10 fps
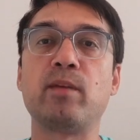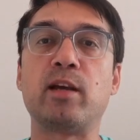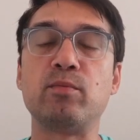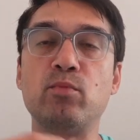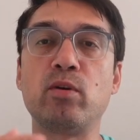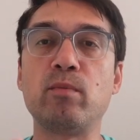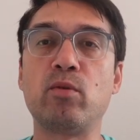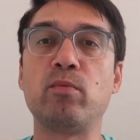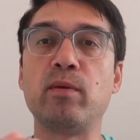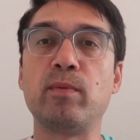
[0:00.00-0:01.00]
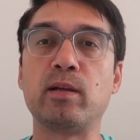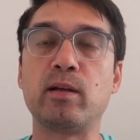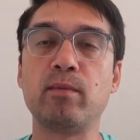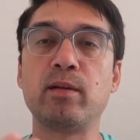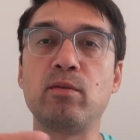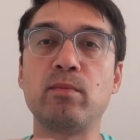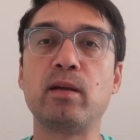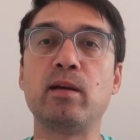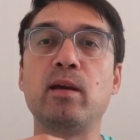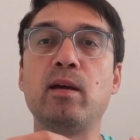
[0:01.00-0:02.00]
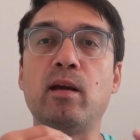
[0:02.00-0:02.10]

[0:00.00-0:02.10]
as more and more people are coming to me.